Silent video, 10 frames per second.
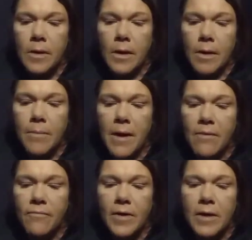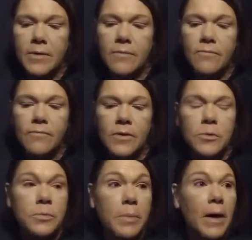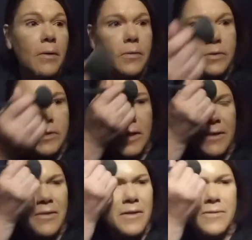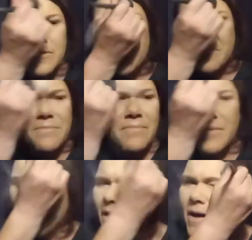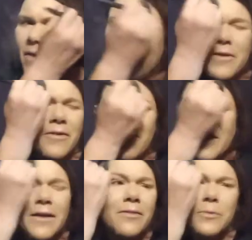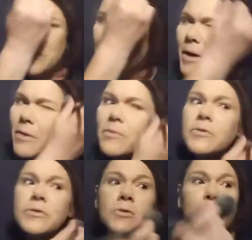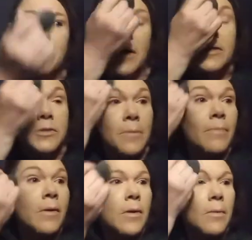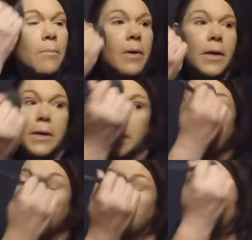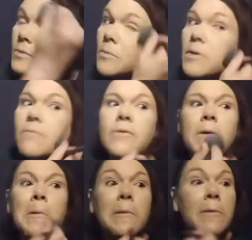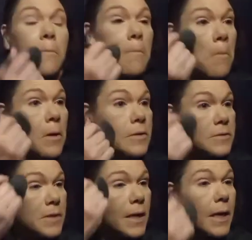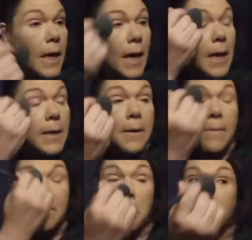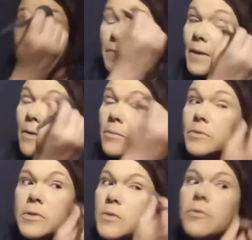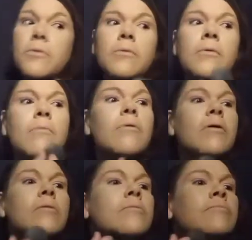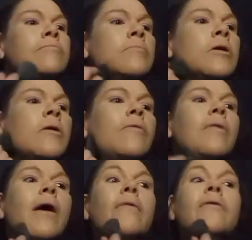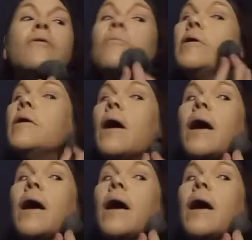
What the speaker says: not fond of loose powders like this. I really don't like loose powders too much, but it was one of the only ones that I had that was new. Well, not new, but I